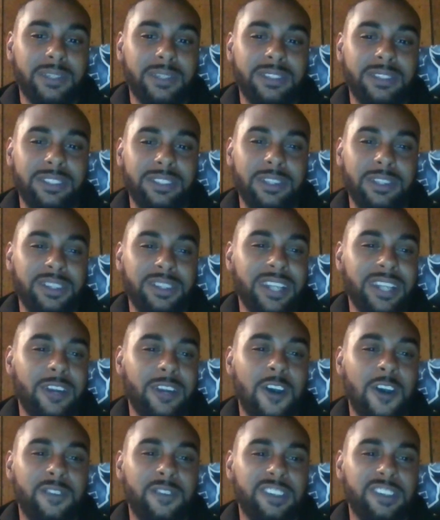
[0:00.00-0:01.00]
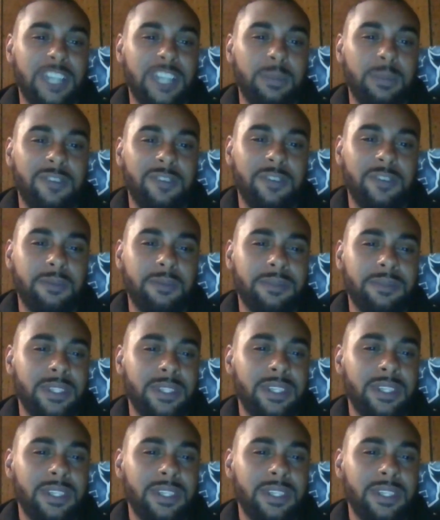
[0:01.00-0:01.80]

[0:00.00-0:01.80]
But, he's got offers coming from